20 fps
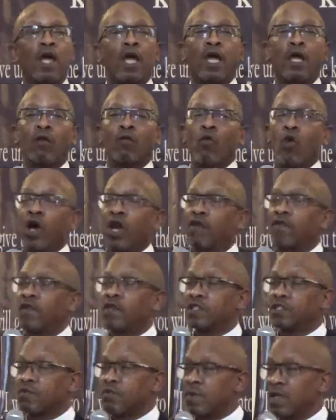And one of
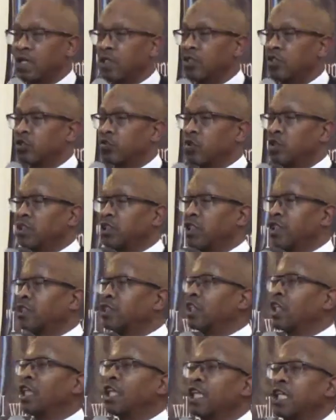his ministries
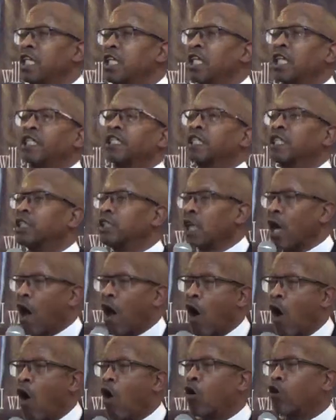is to lead us into
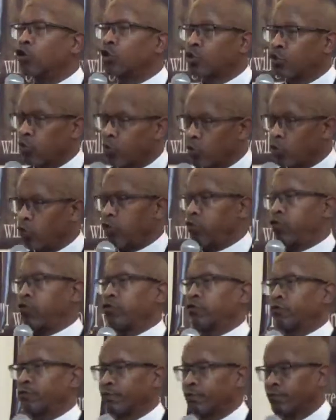all truth.